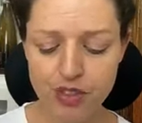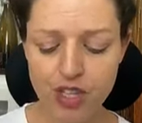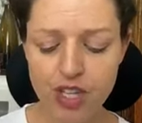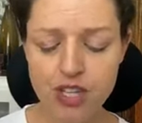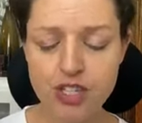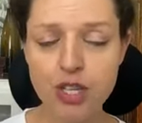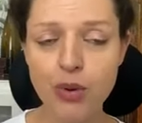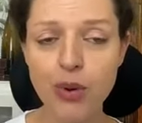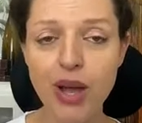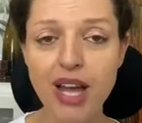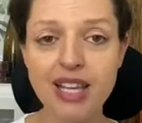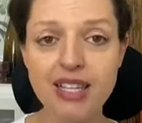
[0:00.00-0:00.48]

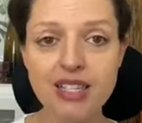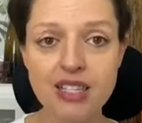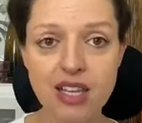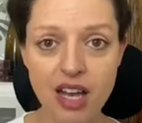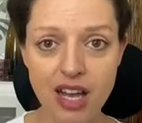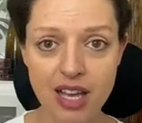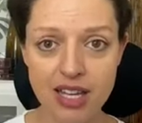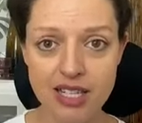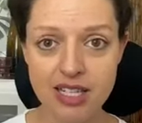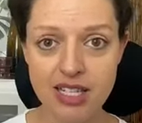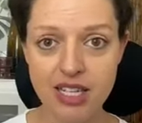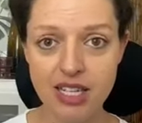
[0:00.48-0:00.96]
So
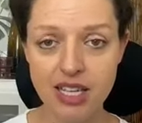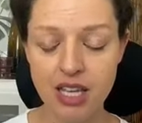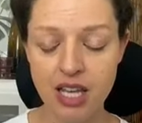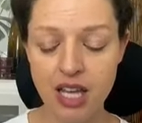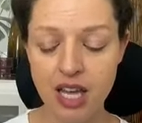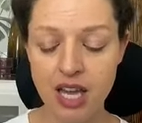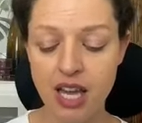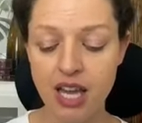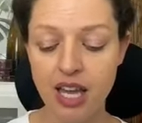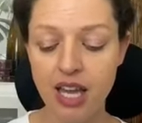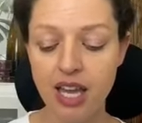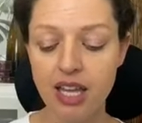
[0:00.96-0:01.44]
anxiety,
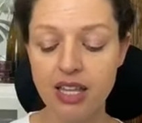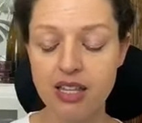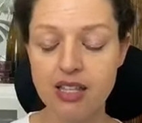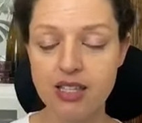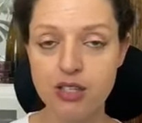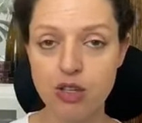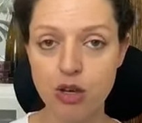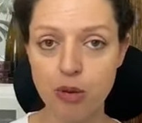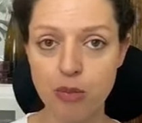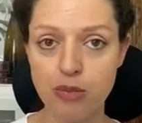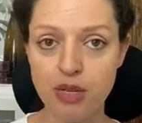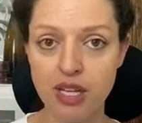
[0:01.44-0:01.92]

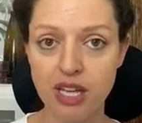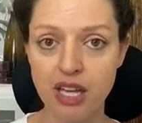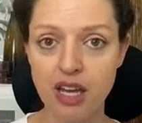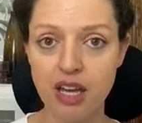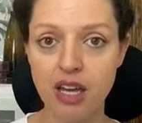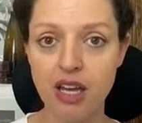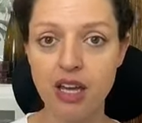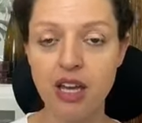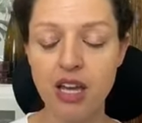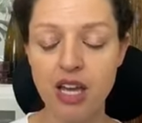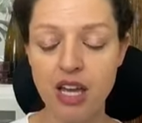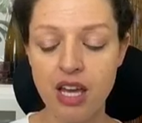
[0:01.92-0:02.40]

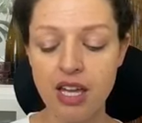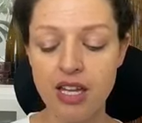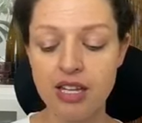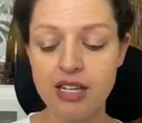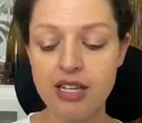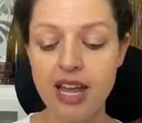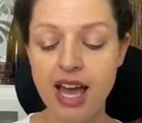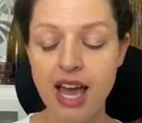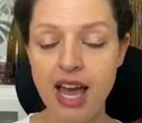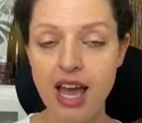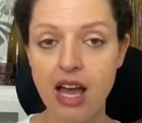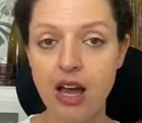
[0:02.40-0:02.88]
insomnia.
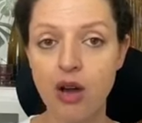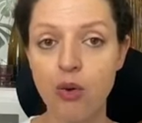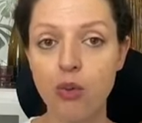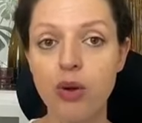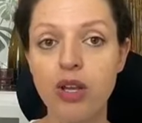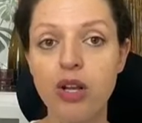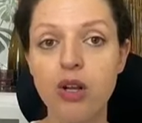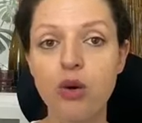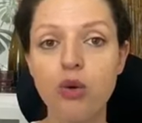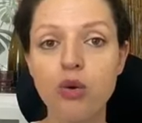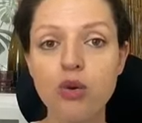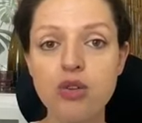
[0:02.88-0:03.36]
Now
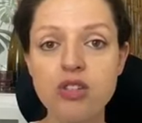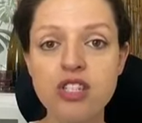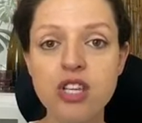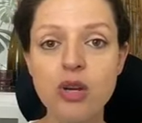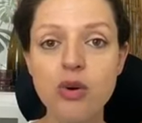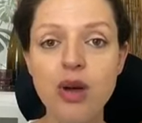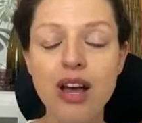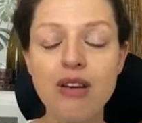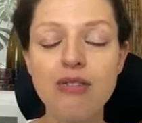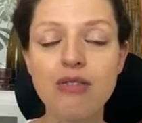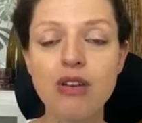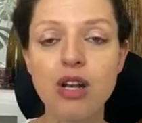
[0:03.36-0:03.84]
we'll also
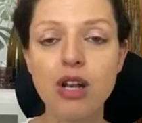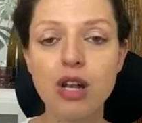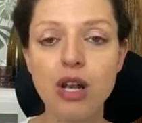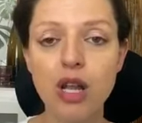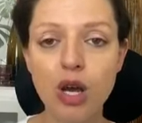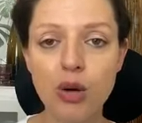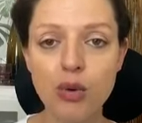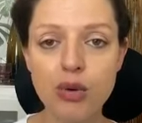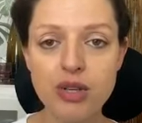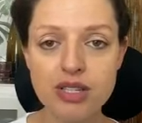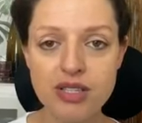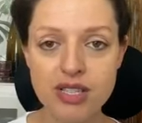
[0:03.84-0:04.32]
have
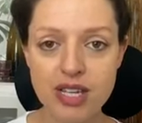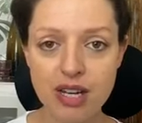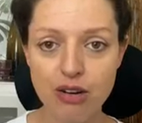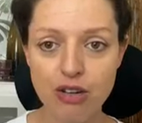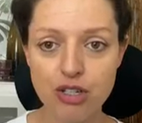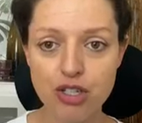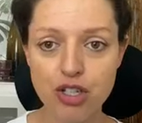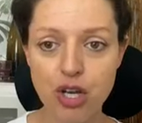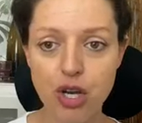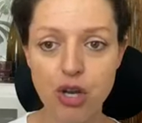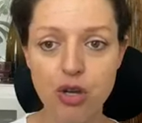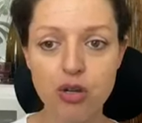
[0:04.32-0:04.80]
lower
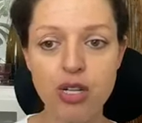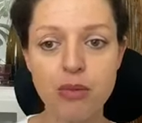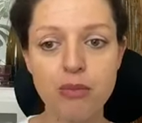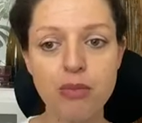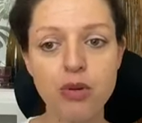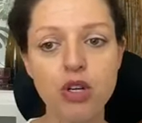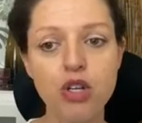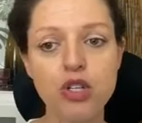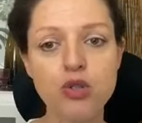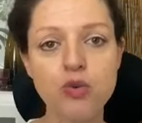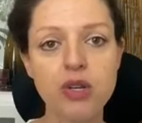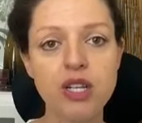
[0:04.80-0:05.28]
serotonin
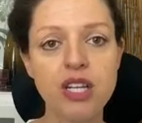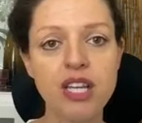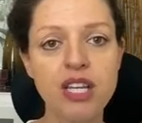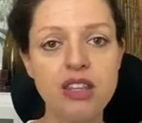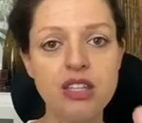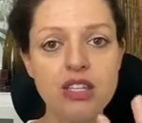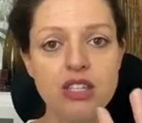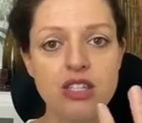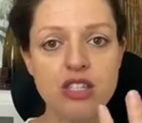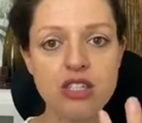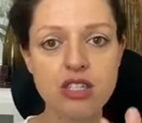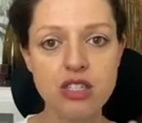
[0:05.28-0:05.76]
because we need
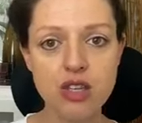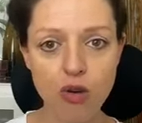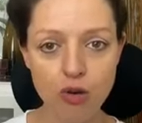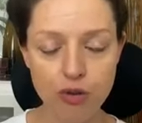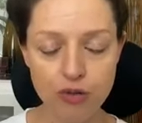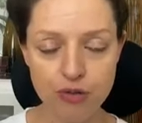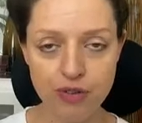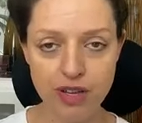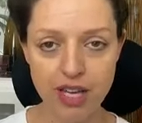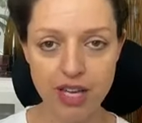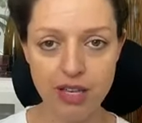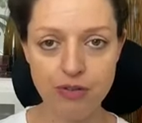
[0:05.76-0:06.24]
the
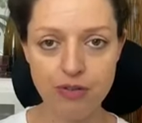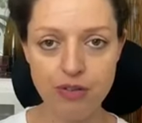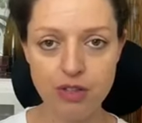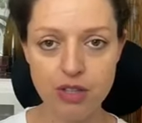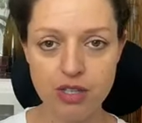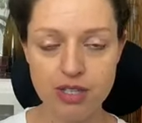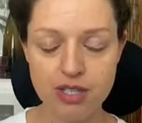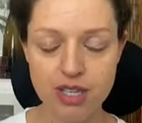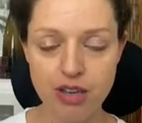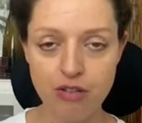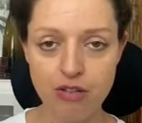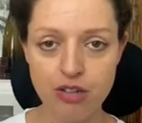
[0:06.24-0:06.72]
sulfate for the
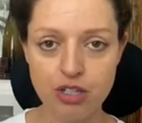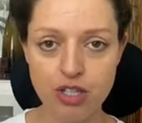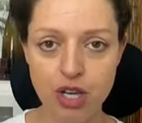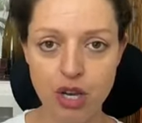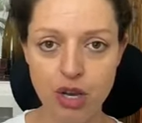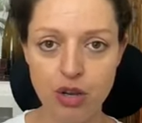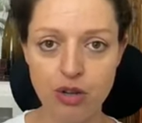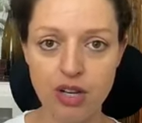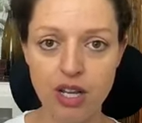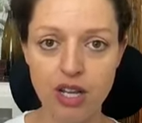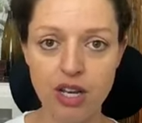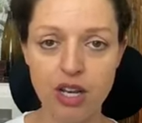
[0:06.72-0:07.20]

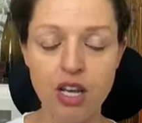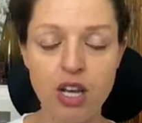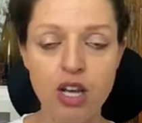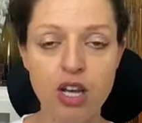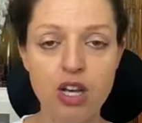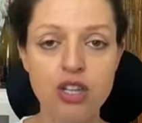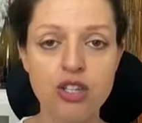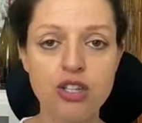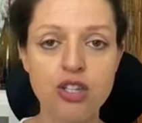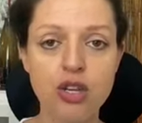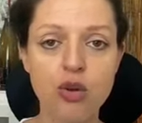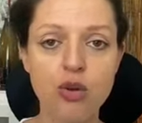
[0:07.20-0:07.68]
serotonin.
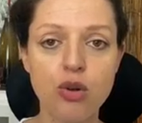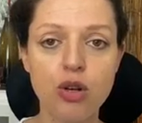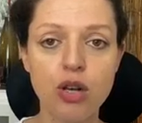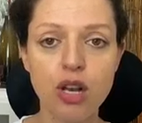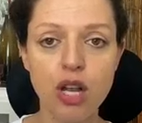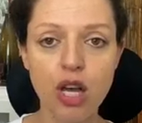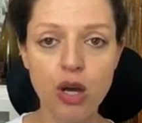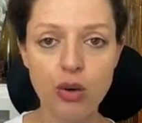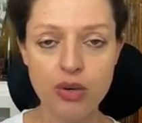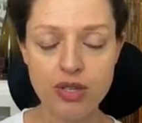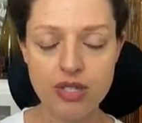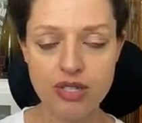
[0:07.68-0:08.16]
So
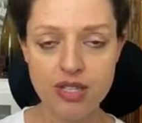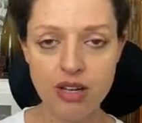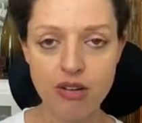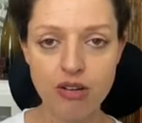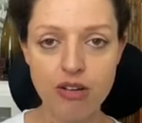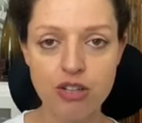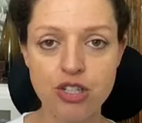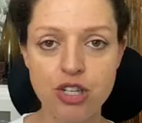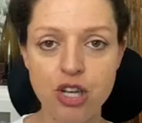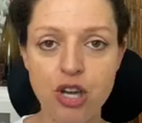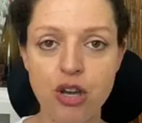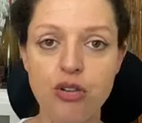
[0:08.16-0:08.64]
lower
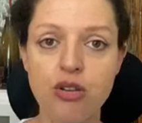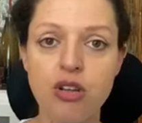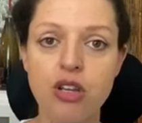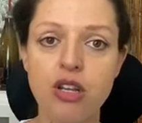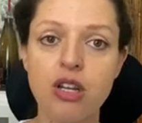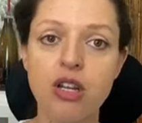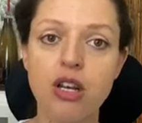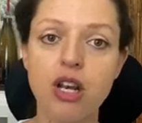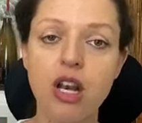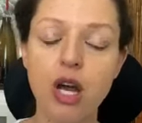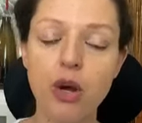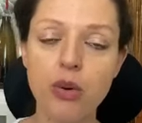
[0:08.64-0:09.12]

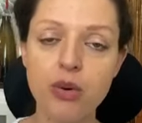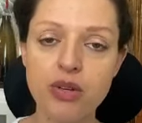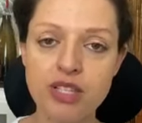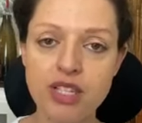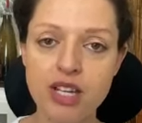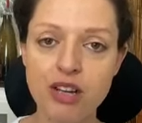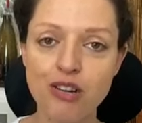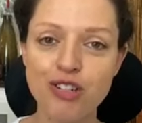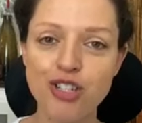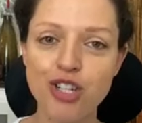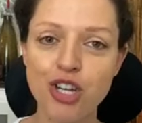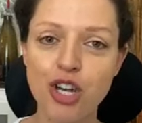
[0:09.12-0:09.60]

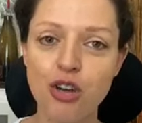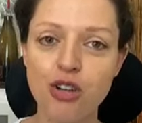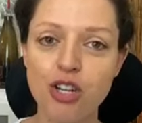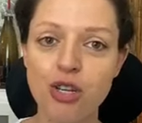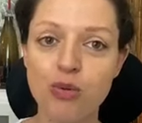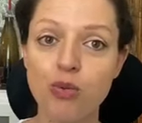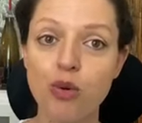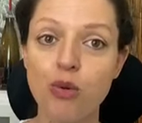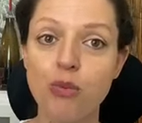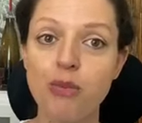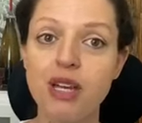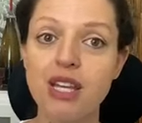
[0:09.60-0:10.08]

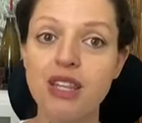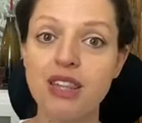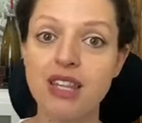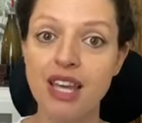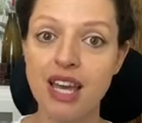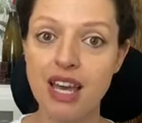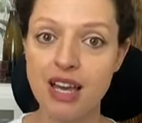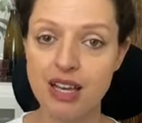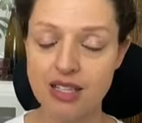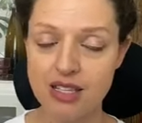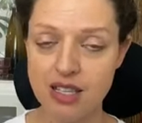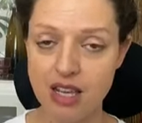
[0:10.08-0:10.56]
serotonin will mean the
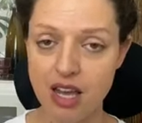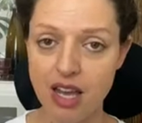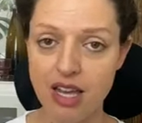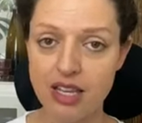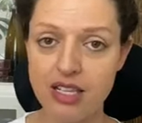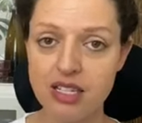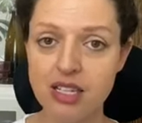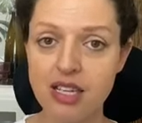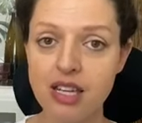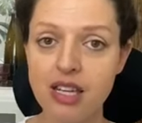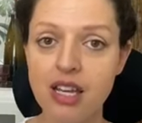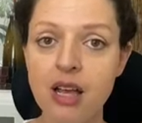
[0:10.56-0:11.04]

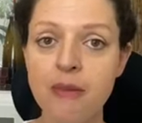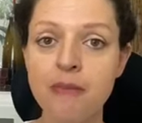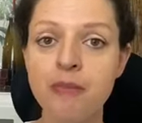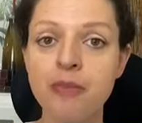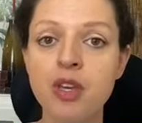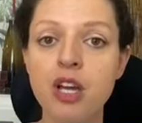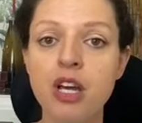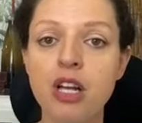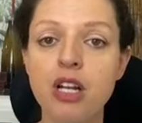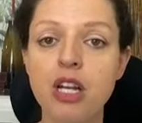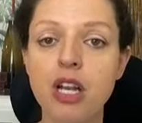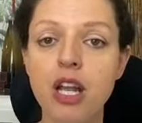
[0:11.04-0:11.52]
anxiety.
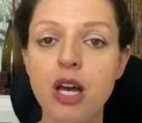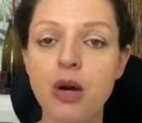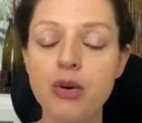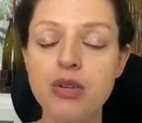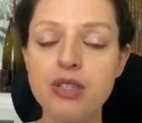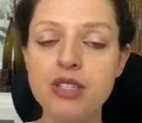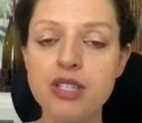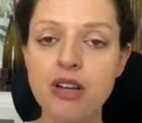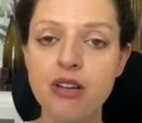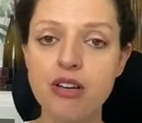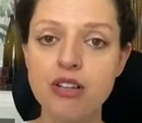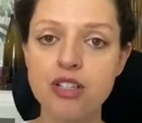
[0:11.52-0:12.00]
Lower
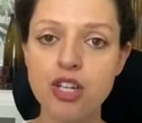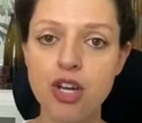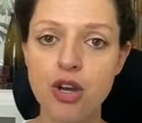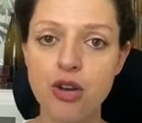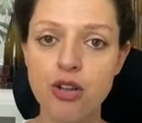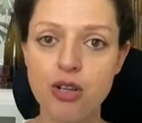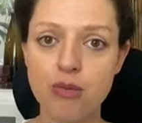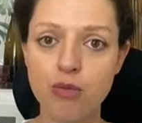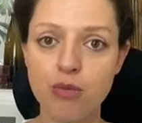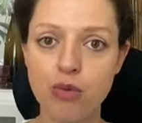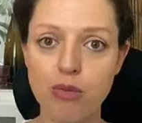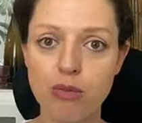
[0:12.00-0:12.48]

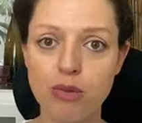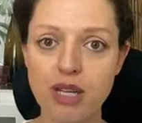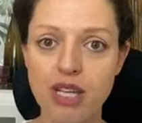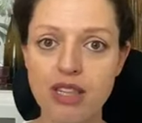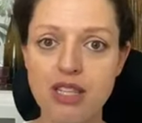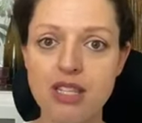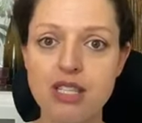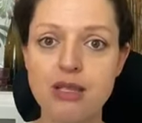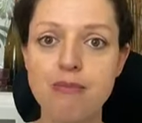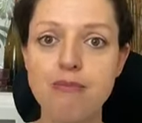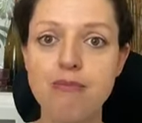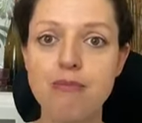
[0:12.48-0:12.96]
serotonin will mean
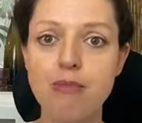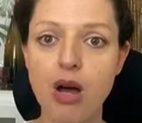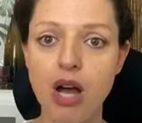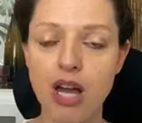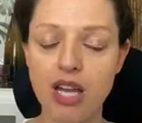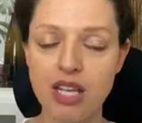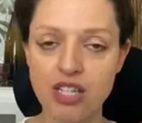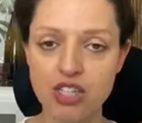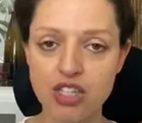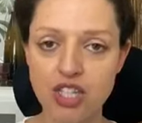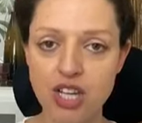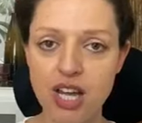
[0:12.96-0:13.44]
this
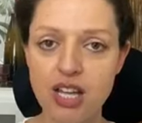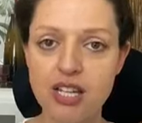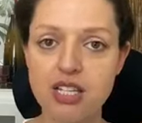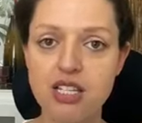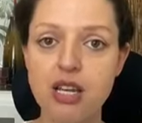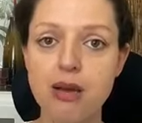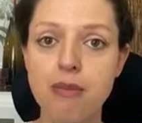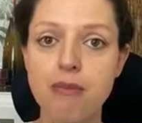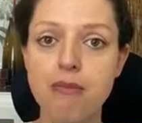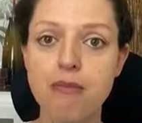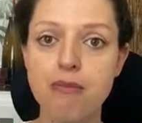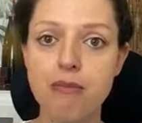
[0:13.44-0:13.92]
mind
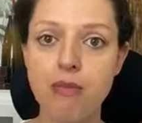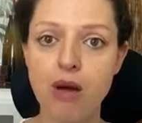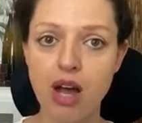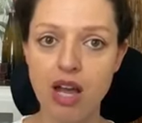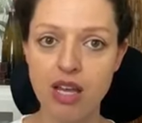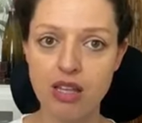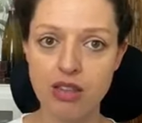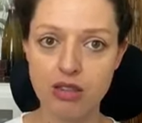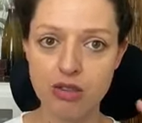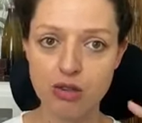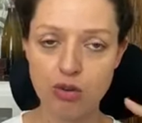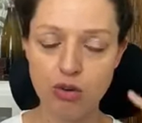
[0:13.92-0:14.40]
chatter,
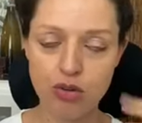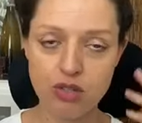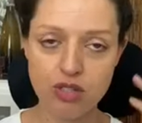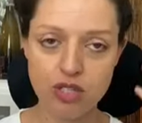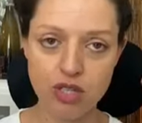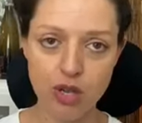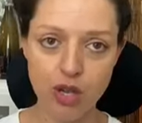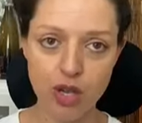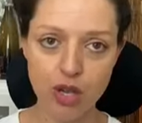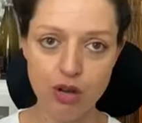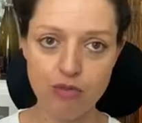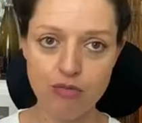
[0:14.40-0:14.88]
mind thoughts
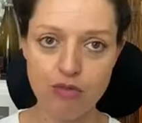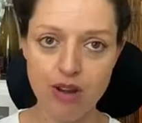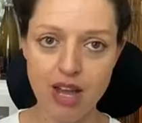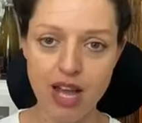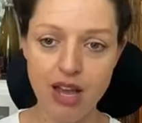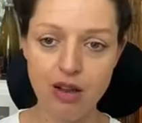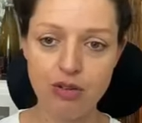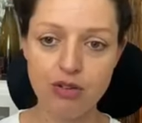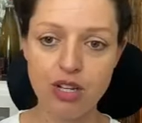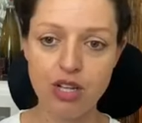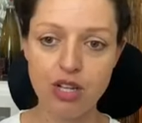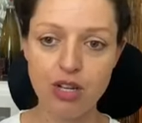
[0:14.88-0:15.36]
going
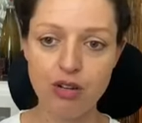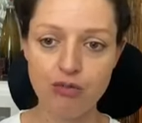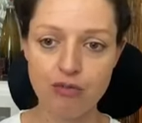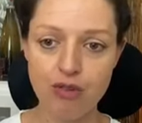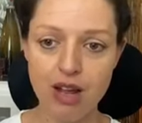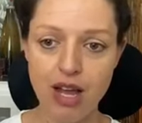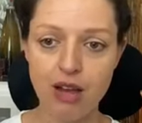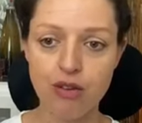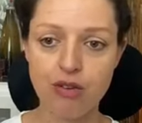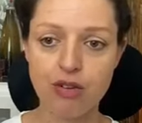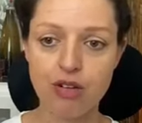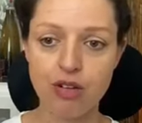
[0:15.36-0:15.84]
around and
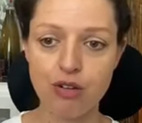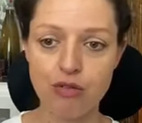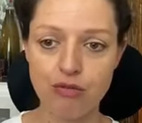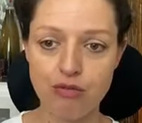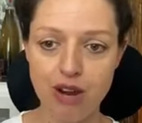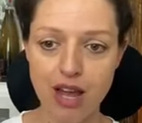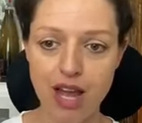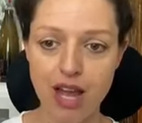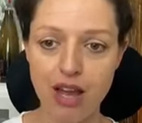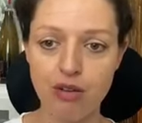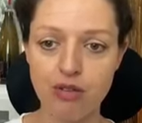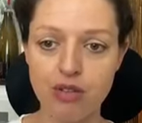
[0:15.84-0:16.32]
around and
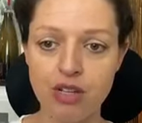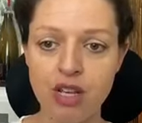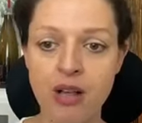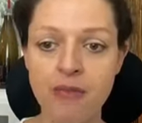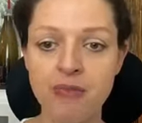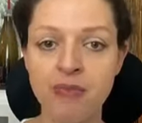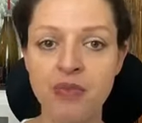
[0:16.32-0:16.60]
around.